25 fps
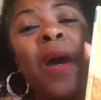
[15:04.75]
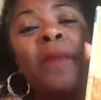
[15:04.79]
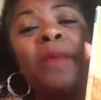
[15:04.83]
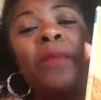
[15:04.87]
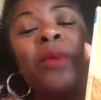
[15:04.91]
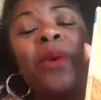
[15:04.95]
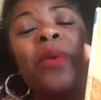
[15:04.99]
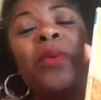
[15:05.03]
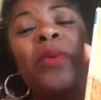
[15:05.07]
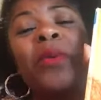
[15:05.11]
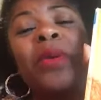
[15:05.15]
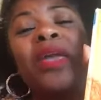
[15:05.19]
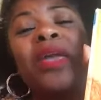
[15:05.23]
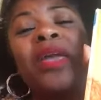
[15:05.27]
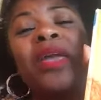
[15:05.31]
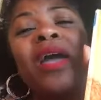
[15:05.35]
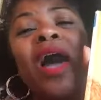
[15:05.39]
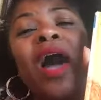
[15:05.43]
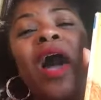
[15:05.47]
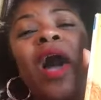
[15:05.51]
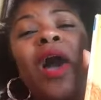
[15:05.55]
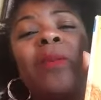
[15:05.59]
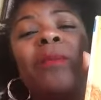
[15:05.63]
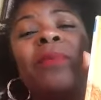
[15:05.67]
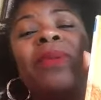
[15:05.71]
but we
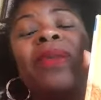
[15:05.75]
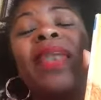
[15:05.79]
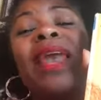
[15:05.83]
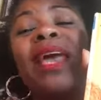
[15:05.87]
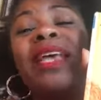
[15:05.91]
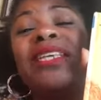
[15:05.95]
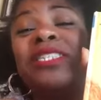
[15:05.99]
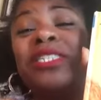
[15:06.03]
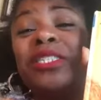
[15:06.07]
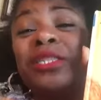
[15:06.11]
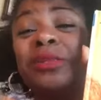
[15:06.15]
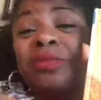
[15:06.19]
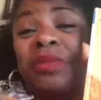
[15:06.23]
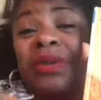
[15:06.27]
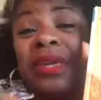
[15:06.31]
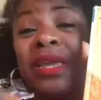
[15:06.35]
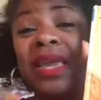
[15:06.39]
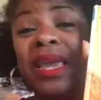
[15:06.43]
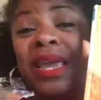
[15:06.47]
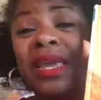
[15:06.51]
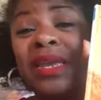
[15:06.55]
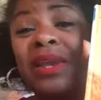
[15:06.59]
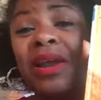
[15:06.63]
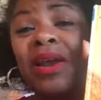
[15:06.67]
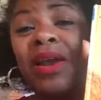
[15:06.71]
are blessed to be
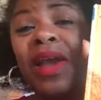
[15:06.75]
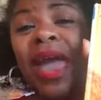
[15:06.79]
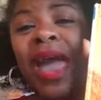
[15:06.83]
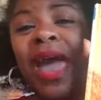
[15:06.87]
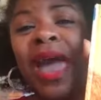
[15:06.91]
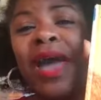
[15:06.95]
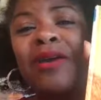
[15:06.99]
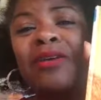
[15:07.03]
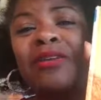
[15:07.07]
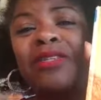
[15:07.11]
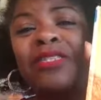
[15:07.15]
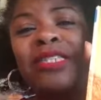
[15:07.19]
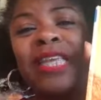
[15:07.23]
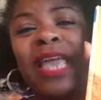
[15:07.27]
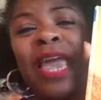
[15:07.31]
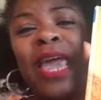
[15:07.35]
in our house.